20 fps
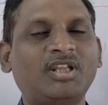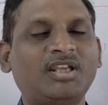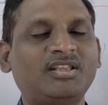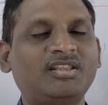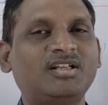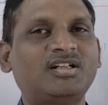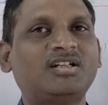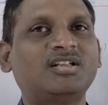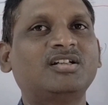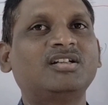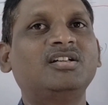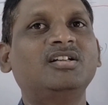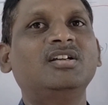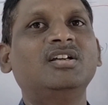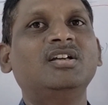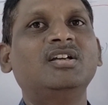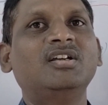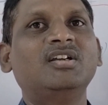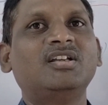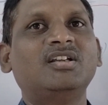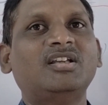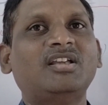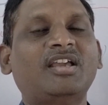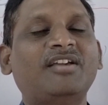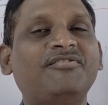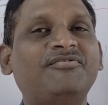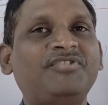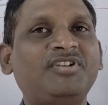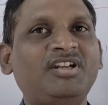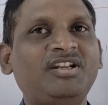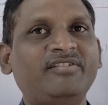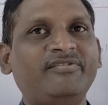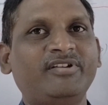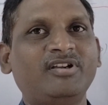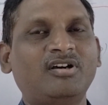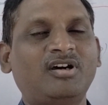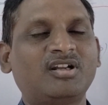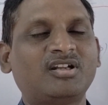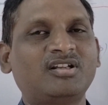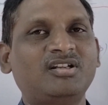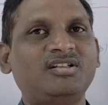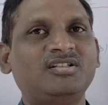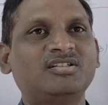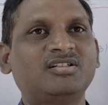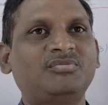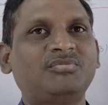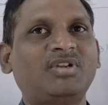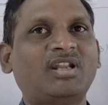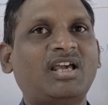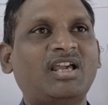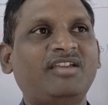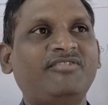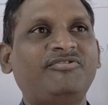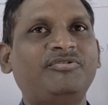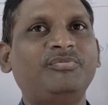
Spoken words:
So like that, every living organism